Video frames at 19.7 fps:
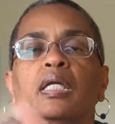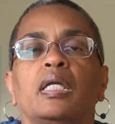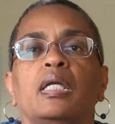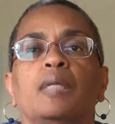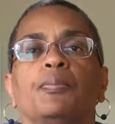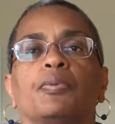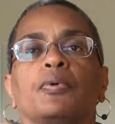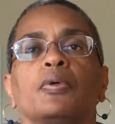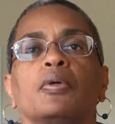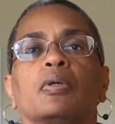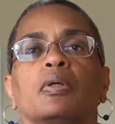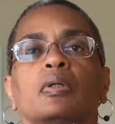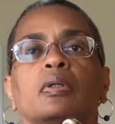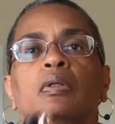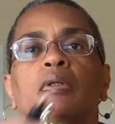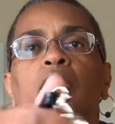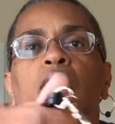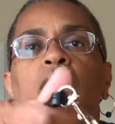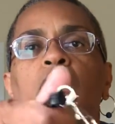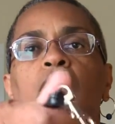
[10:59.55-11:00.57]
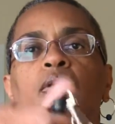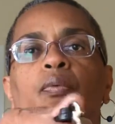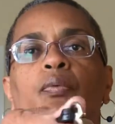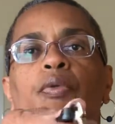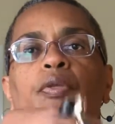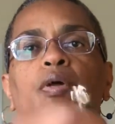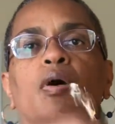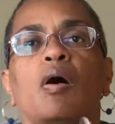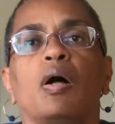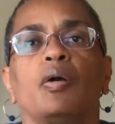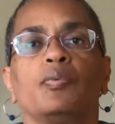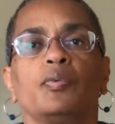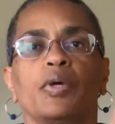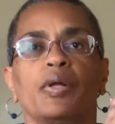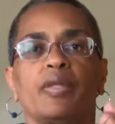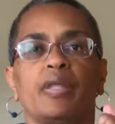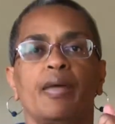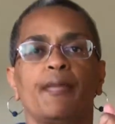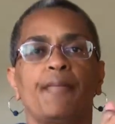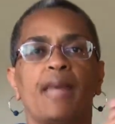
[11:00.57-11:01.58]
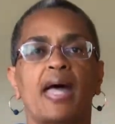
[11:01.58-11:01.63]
keeper with hardware that